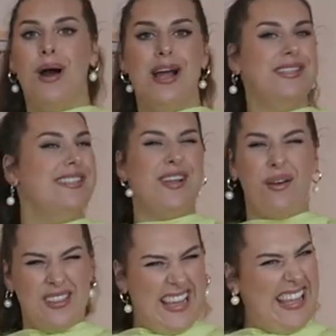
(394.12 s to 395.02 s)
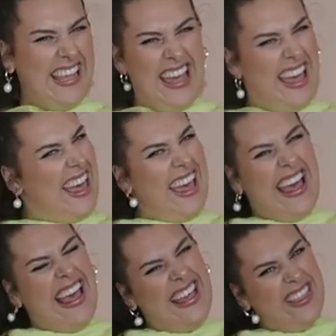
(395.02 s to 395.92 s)
but I just don't think
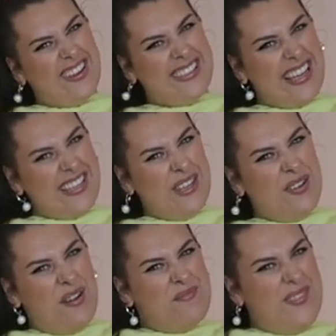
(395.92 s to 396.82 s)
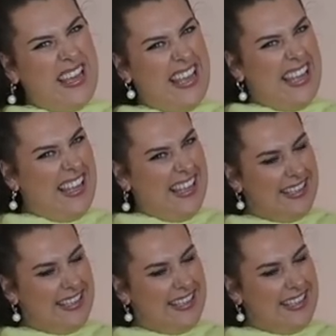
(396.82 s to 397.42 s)
it looks that cute on me.